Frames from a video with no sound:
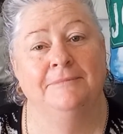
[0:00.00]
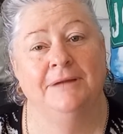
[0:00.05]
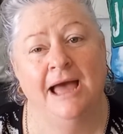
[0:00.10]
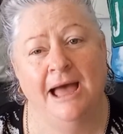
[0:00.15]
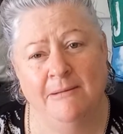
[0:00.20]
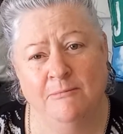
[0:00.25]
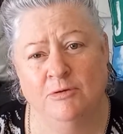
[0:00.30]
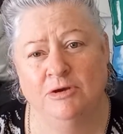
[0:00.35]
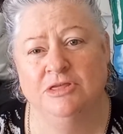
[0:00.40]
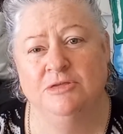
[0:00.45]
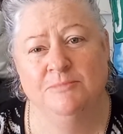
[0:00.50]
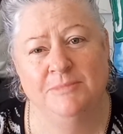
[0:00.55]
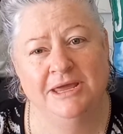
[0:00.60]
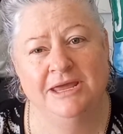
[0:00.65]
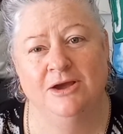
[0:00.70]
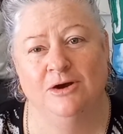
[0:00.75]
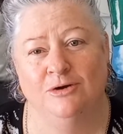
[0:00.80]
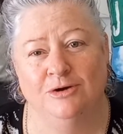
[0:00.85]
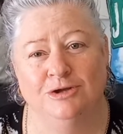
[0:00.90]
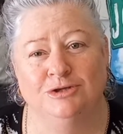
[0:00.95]
come with me
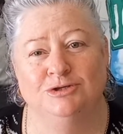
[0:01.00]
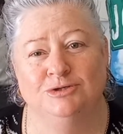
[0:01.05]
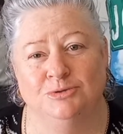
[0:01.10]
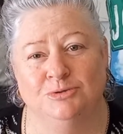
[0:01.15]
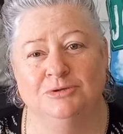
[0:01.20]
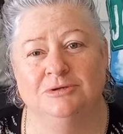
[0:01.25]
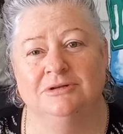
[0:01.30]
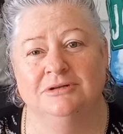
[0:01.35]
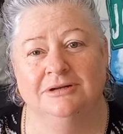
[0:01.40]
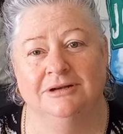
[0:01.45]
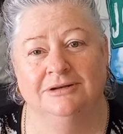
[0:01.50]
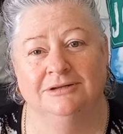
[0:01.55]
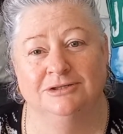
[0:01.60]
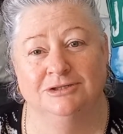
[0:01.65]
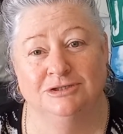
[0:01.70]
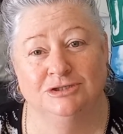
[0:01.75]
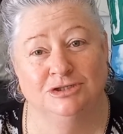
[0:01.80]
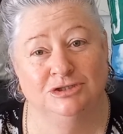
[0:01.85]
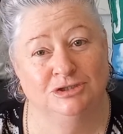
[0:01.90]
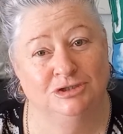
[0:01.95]
on a Jordan
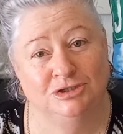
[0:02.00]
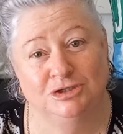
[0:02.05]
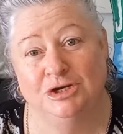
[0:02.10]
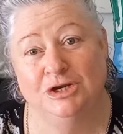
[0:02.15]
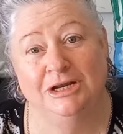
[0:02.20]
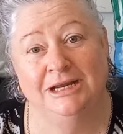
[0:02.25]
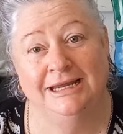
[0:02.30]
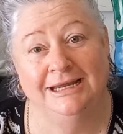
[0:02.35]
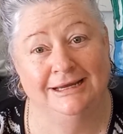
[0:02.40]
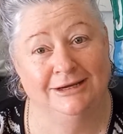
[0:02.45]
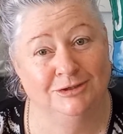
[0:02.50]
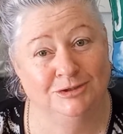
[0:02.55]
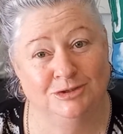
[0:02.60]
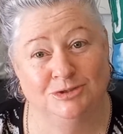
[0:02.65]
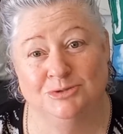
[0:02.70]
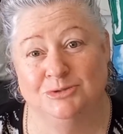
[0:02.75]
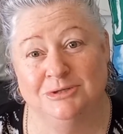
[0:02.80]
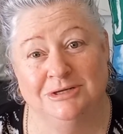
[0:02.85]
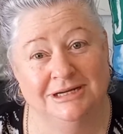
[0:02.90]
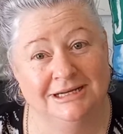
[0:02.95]
journey, a
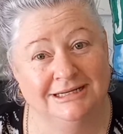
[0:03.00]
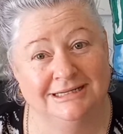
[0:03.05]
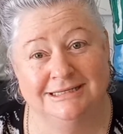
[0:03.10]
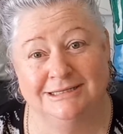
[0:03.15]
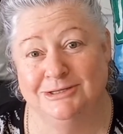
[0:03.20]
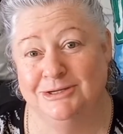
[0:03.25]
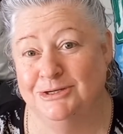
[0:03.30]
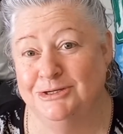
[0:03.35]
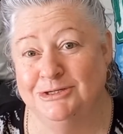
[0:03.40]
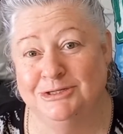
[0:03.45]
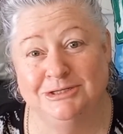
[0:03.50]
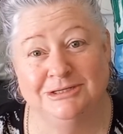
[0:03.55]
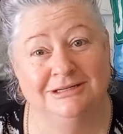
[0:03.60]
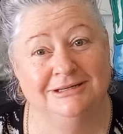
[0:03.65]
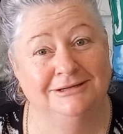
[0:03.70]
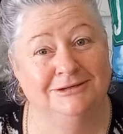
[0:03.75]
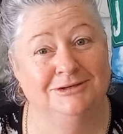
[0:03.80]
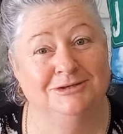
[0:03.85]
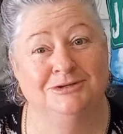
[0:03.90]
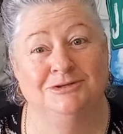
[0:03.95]
Jordan excursion,
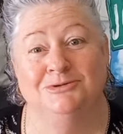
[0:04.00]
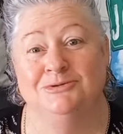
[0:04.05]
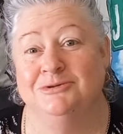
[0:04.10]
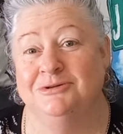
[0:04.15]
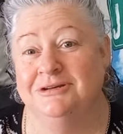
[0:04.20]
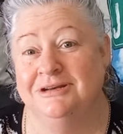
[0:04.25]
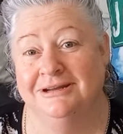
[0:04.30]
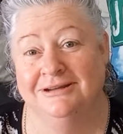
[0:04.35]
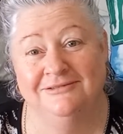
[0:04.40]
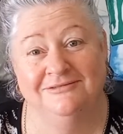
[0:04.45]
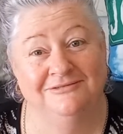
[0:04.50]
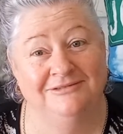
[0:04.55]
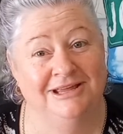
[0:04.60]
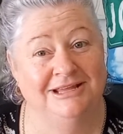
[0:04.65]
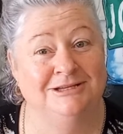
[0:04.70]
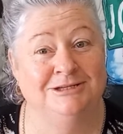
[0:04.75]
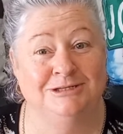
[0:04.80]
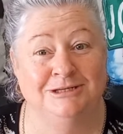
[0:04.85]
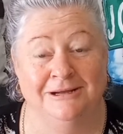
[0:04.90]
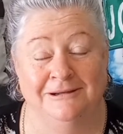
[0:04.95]
a Jordan
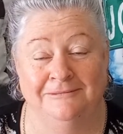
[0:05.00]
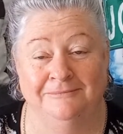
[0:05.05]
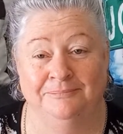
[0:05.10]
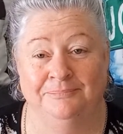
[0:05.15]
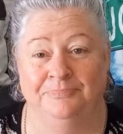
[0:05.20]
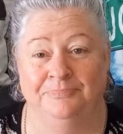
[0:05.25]
adventure.